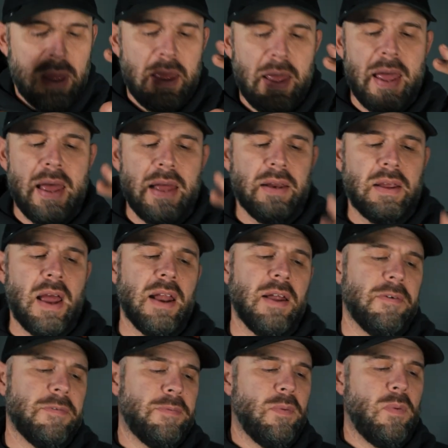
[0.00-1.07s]
and kind
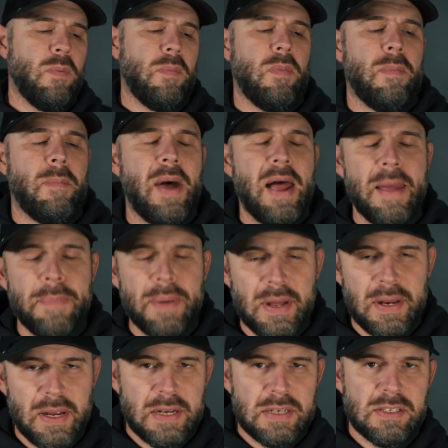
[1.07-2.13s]
of my
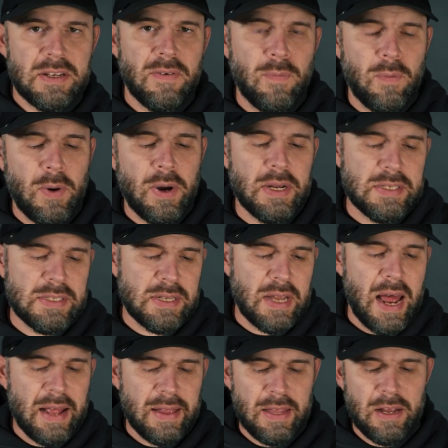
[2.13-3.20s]
opinions of what
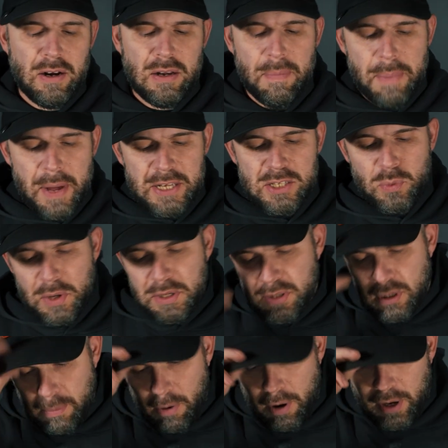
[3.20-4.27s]
I think are the best ones on
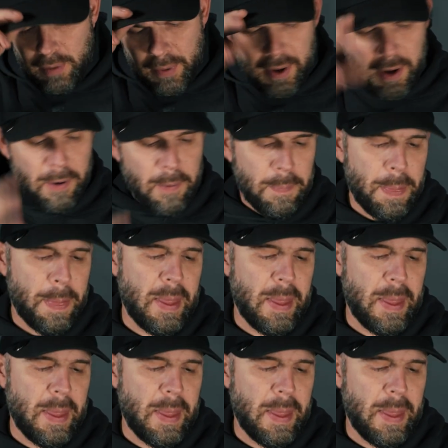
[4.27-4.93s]
the market right now.